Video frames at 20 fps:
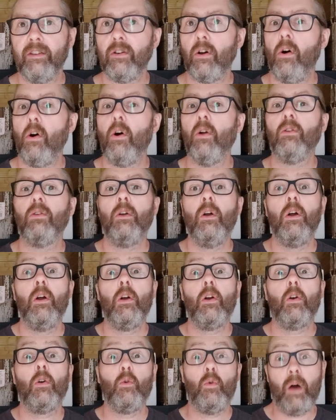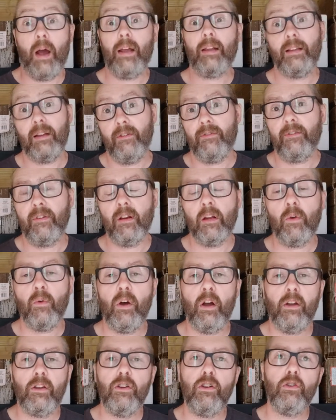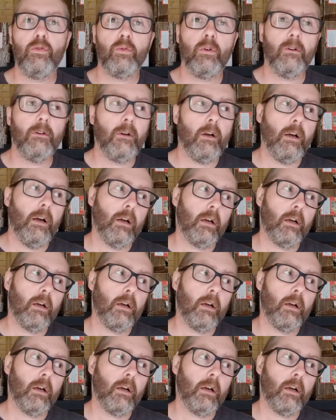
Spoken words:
And it's all quite different and quite unusual.